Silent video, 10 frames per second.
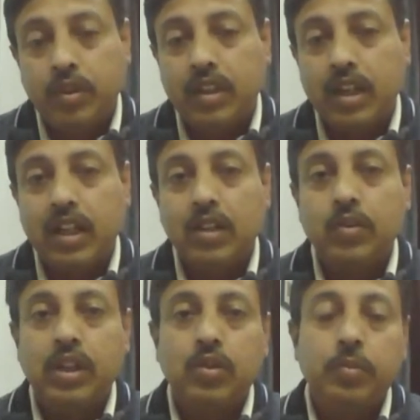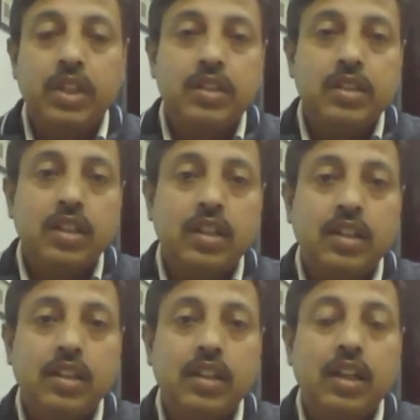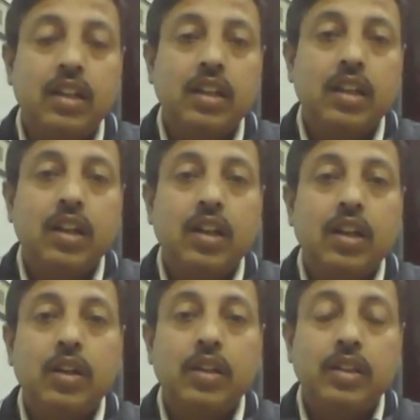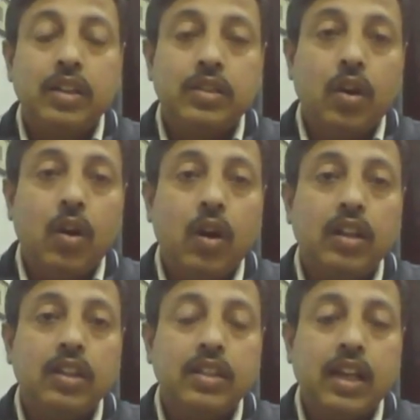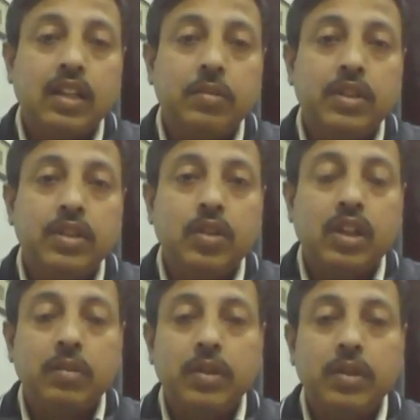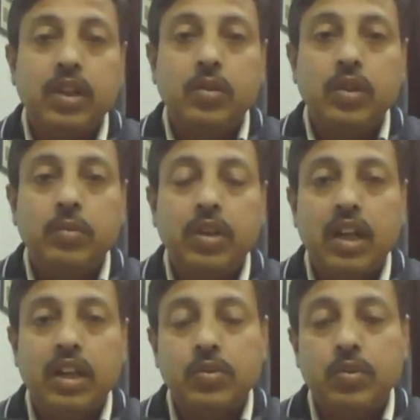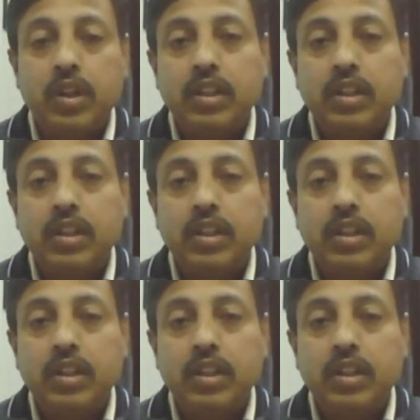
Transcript: with that, I want to mention that all these activities, whatever we are doing for last